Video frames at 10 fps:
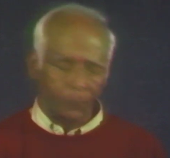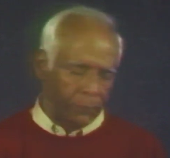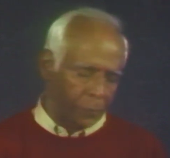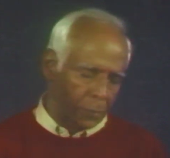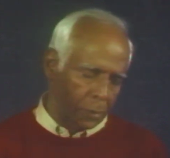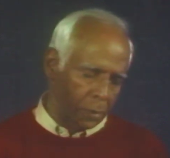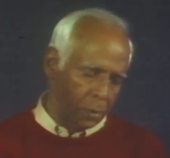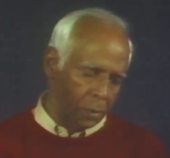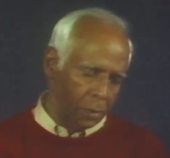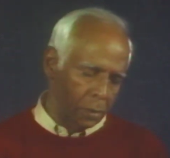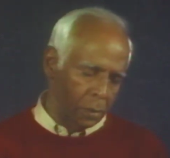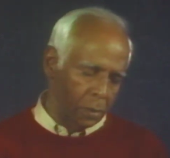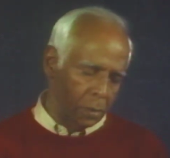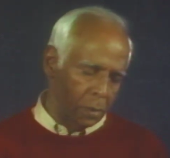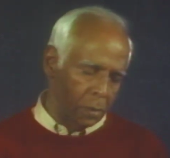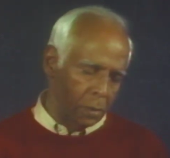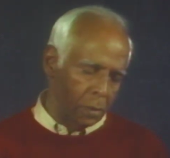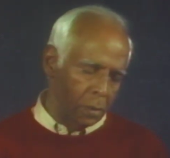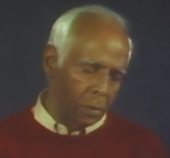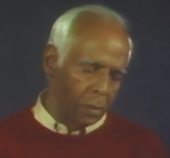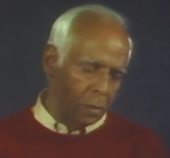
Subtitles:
(no one is talking)